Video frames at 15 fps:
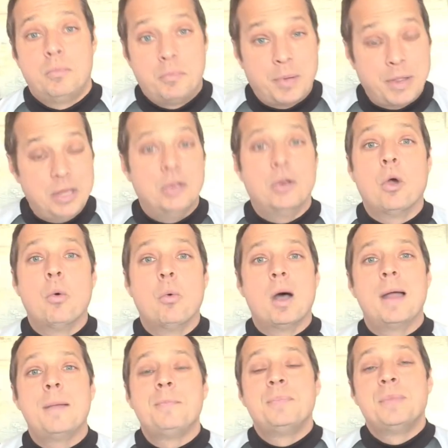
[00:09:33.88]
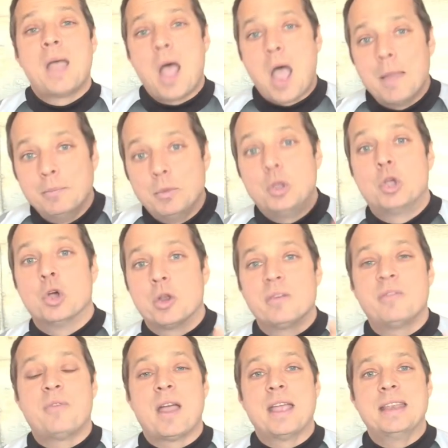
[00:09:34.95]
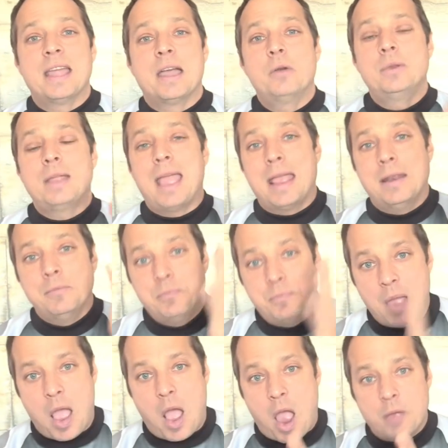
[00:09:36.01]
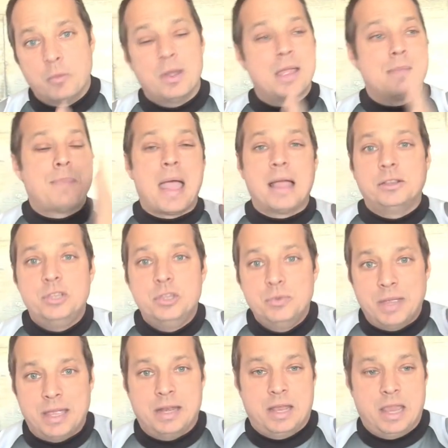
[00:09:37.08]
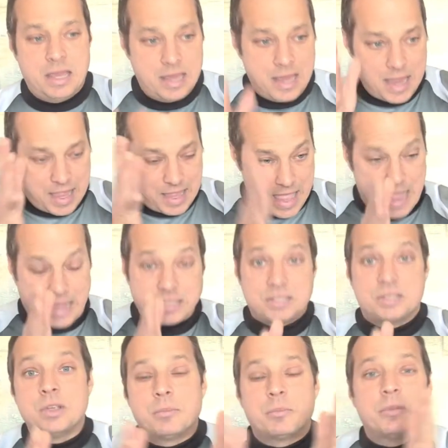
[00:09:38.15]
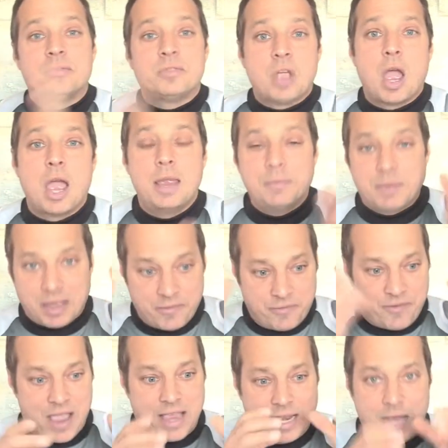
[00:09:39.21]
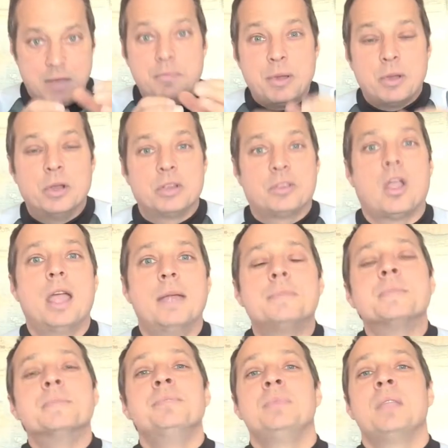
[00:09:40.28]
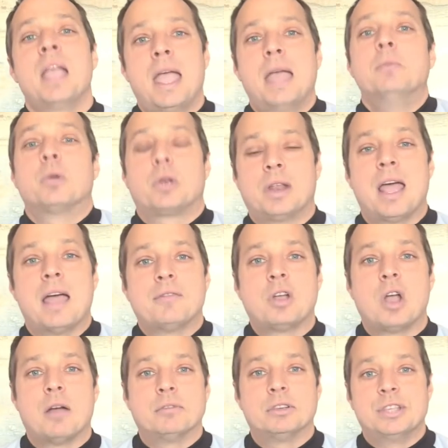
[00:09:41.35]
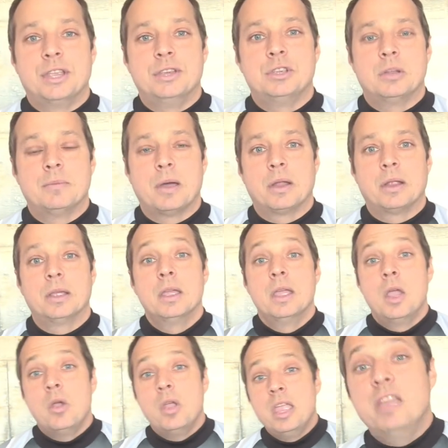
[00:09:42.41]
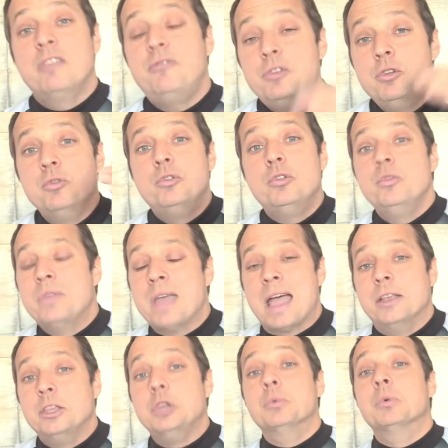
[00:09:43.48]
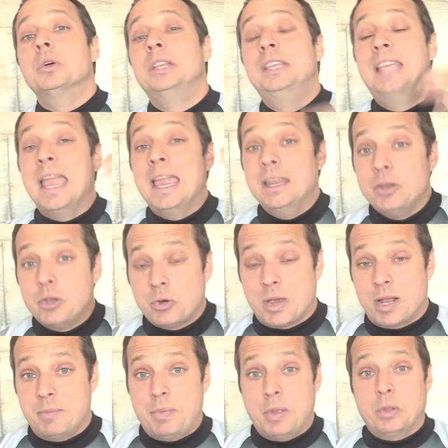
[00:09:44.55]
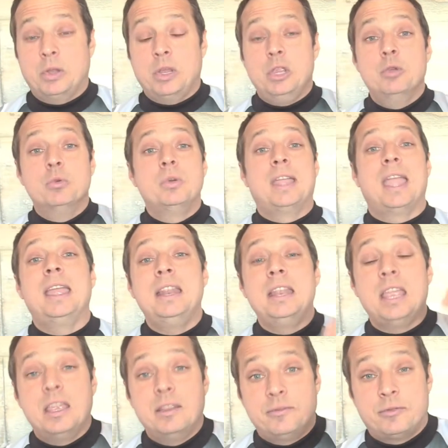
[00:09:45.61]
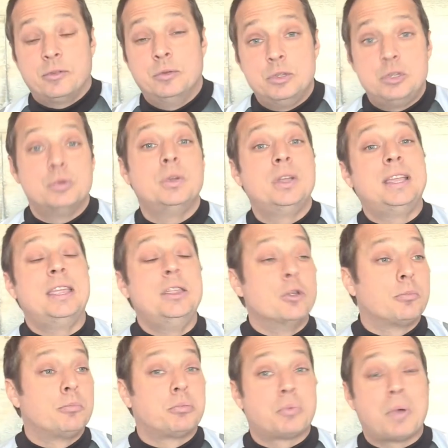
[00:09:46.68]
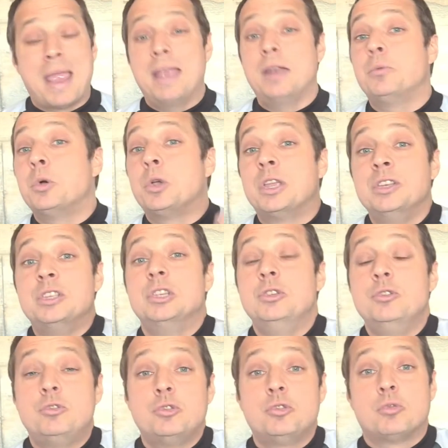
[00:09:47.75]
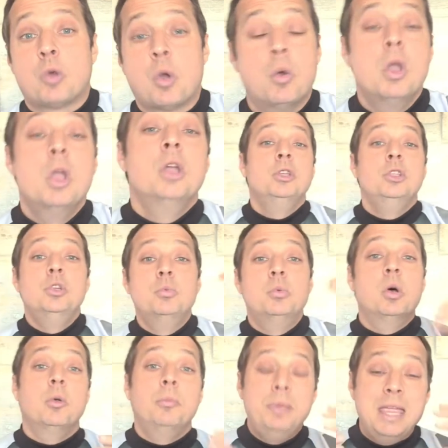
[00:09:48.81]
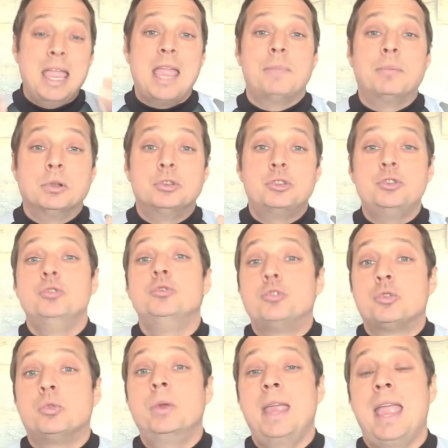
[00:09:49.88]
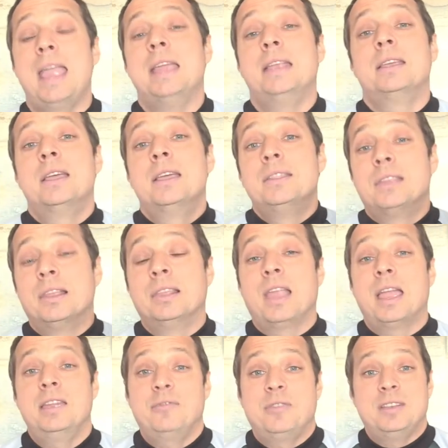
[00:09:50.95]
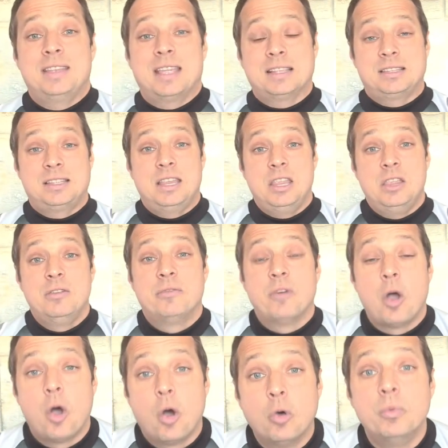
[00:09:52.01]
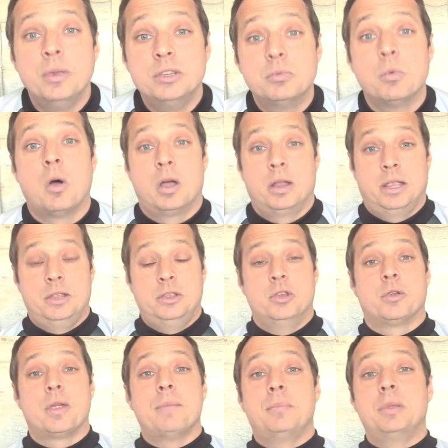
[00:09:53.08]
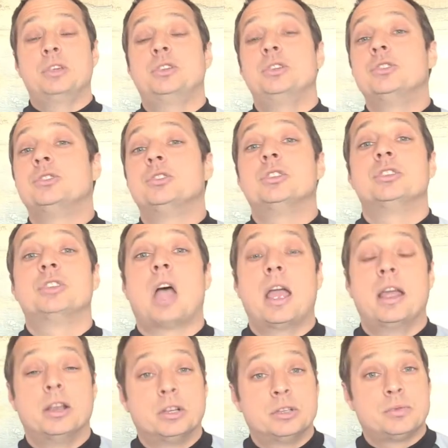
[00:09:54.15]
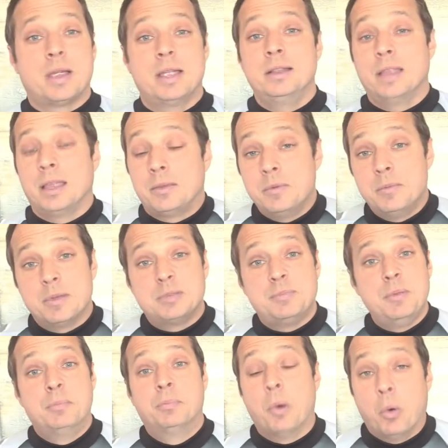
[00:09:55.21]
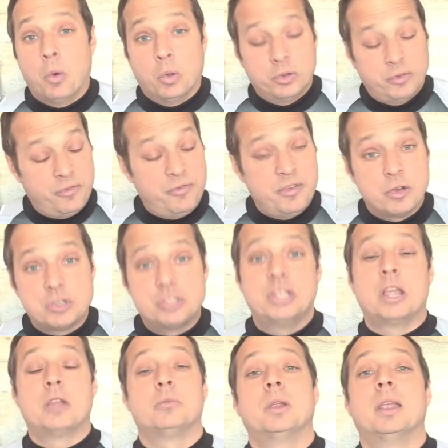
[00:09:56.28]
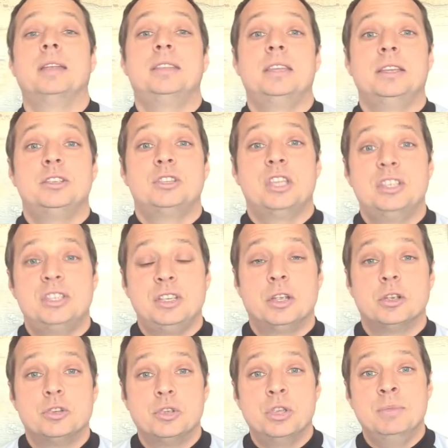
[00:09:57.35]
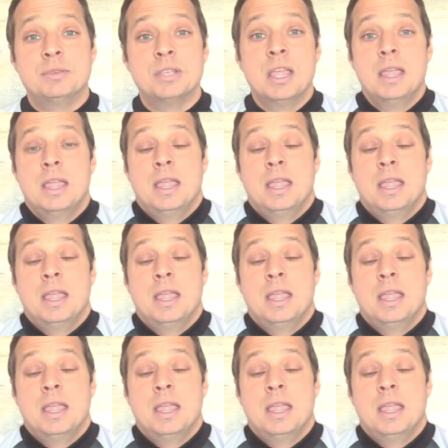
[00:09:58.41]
but you know what? I'm gonna find out, and I will get back to you in a X number of time, like a finite period of time, and we're gonna have a conversation about it. If you do that, you will gain credibility, you'll gain influence, your brand will continue to grow. You will be able to create the life and destiny you've always wanted, your ambitions, your desires, right? Like, we must be bold, fierce, and unrelenting in chasing our dreams.